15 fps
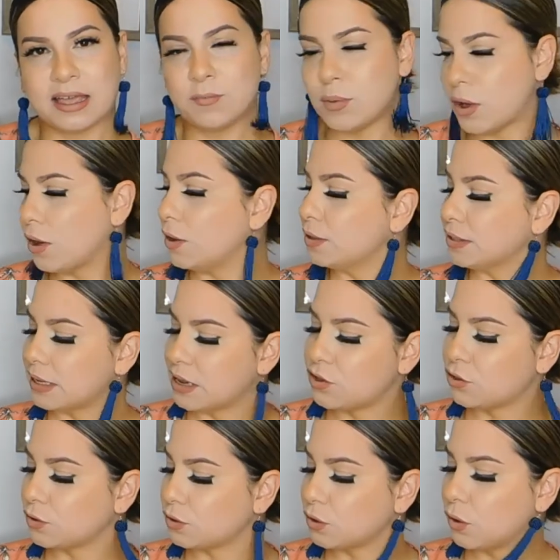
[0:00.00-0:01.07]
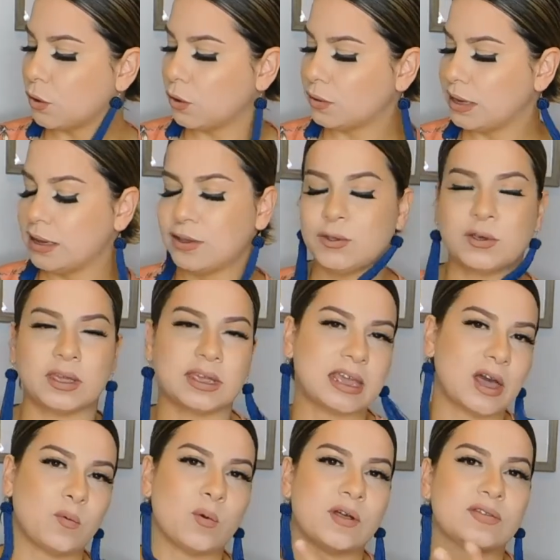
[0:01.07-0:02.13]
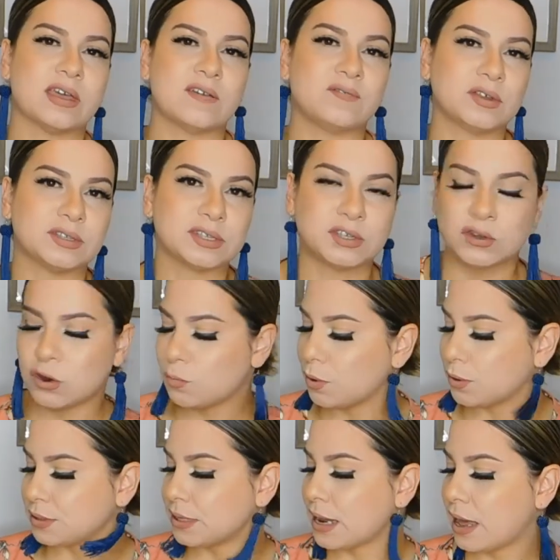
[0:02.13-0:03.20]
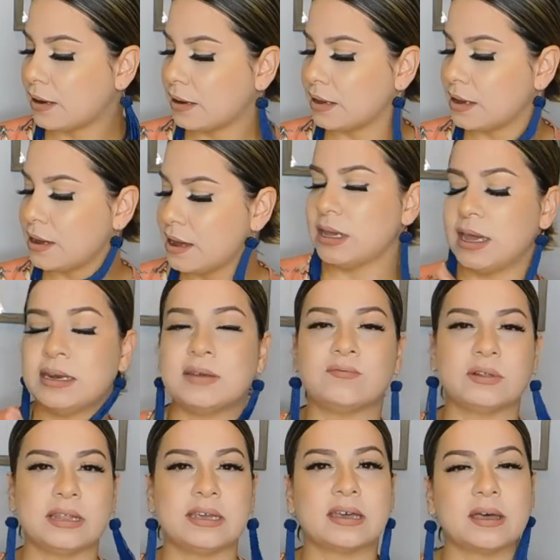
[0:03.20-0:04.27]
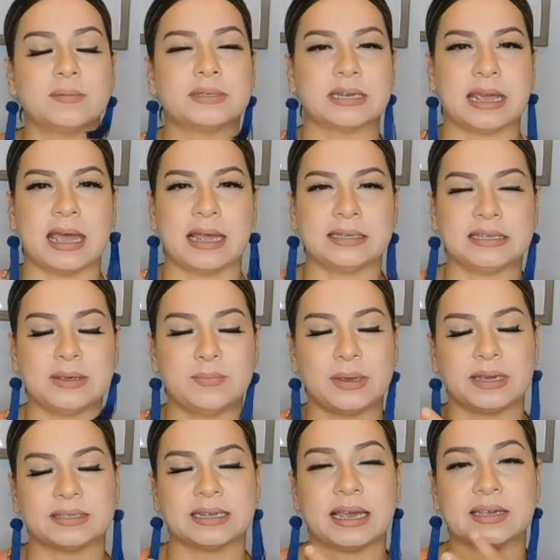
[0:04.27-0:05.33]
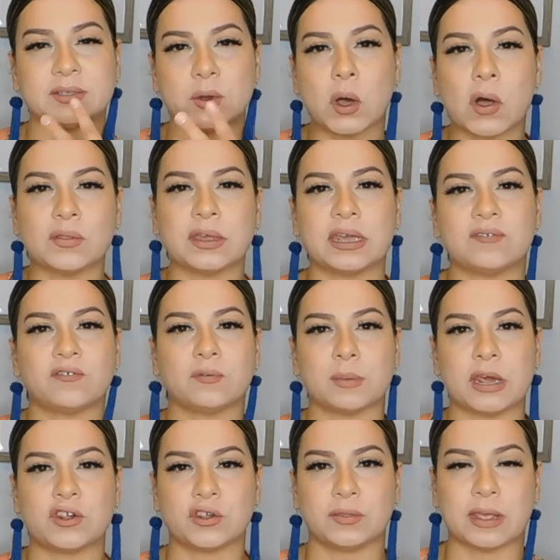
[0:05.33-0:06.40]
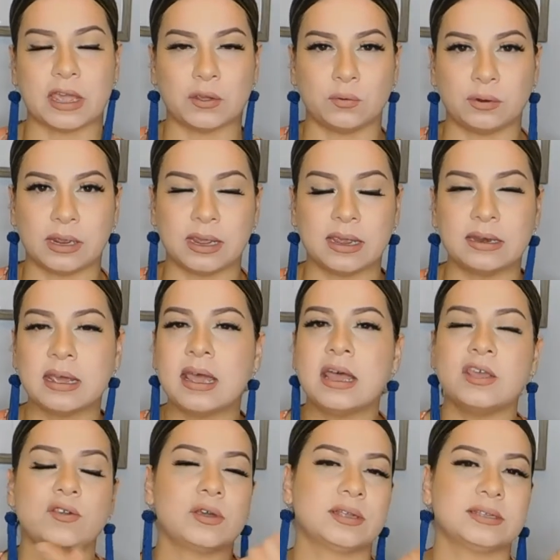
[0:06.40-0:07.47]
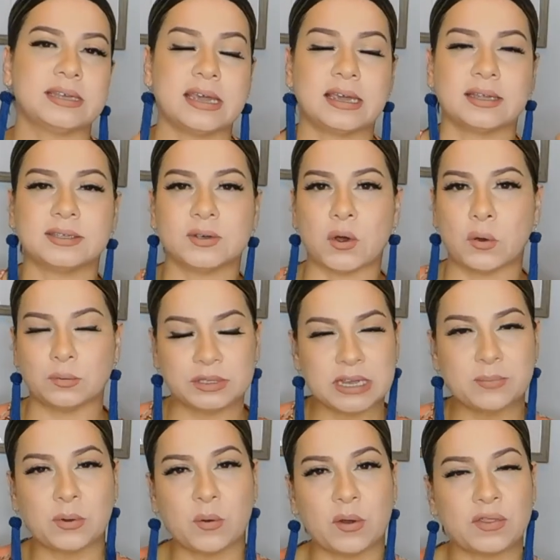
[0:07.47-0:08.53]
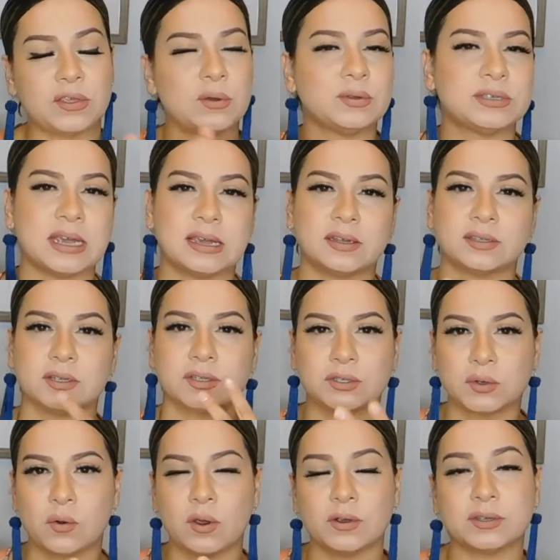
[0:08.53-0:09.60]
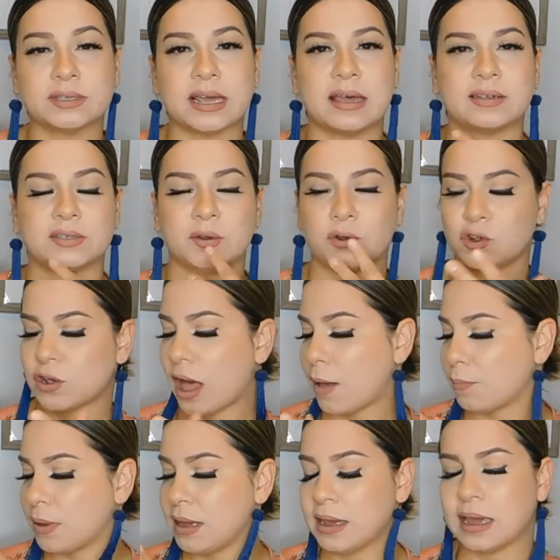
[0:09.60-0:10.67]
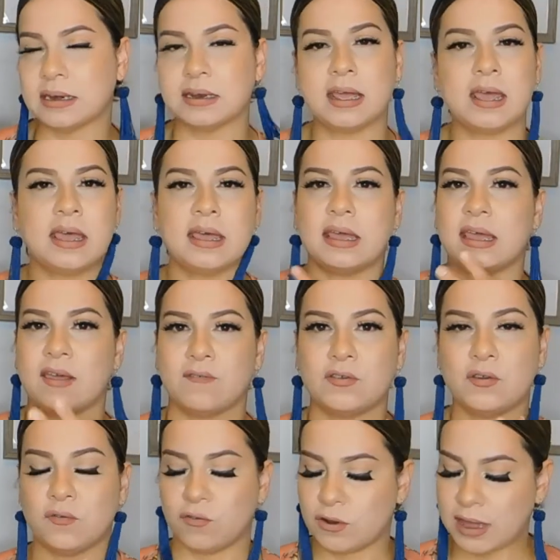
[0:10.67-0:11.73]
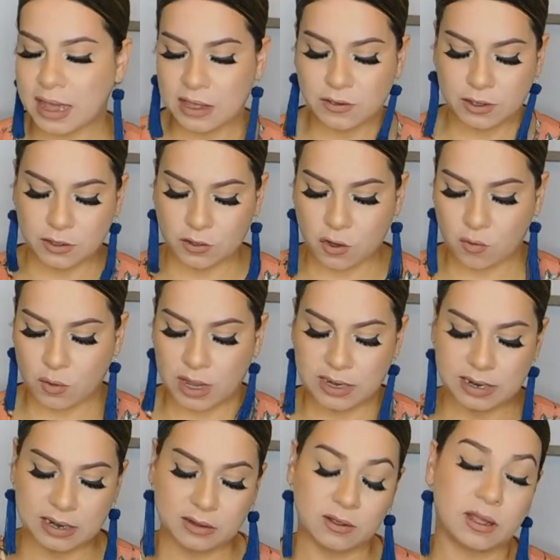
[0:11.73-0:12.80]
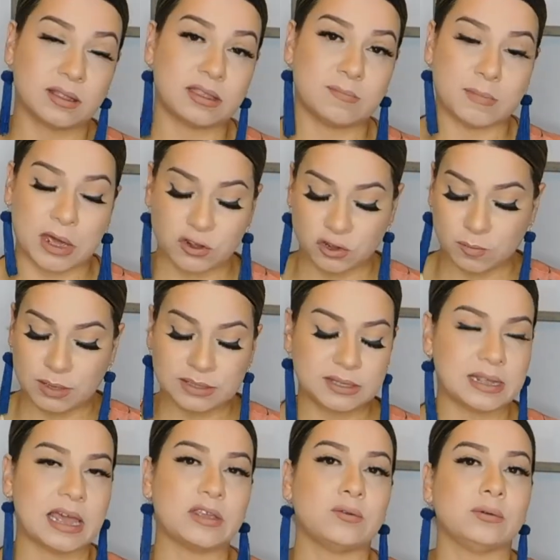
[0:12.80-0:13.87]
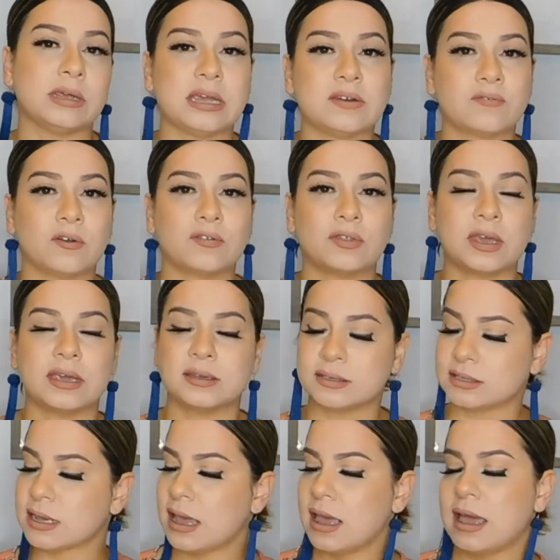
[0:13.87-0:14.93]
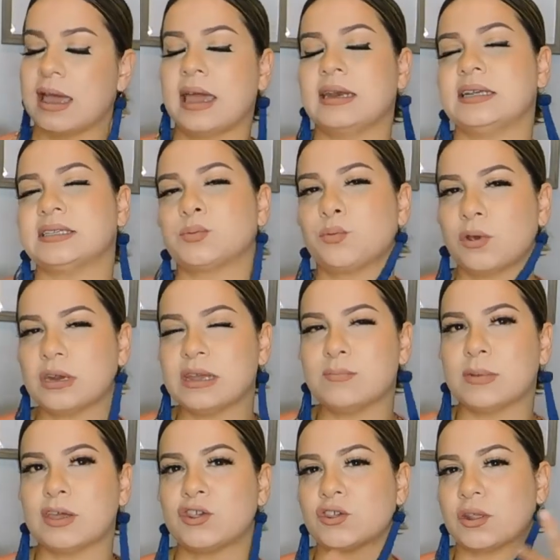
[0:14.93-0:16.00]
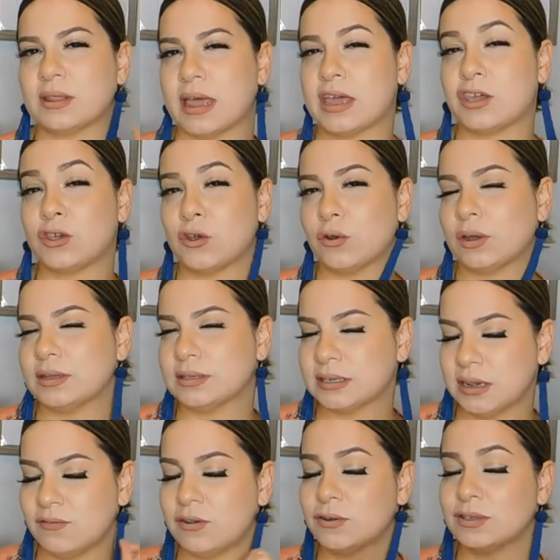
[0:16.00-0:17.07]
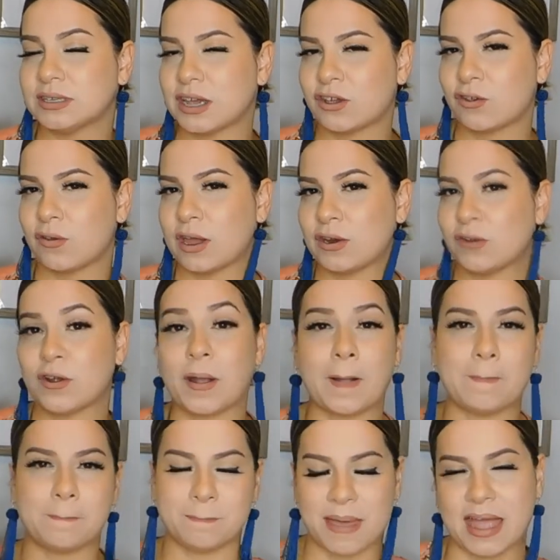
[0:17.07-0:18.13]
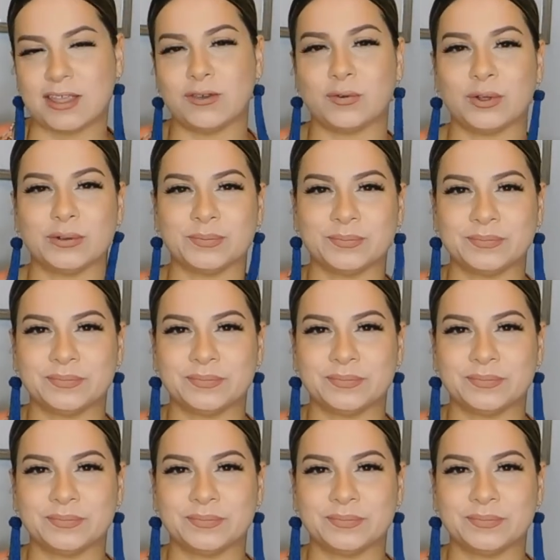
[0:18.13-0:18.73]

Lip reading: a boss and it's just girly. You can get one that fits your personality, and it really comes in handy because it has all the information that you need. You can take it to Home Depot with you, take it to stores as you're shopping, and if you forget, you can go in and look at the measurements that you need for things, and it's pretty much like your interior decorator manual.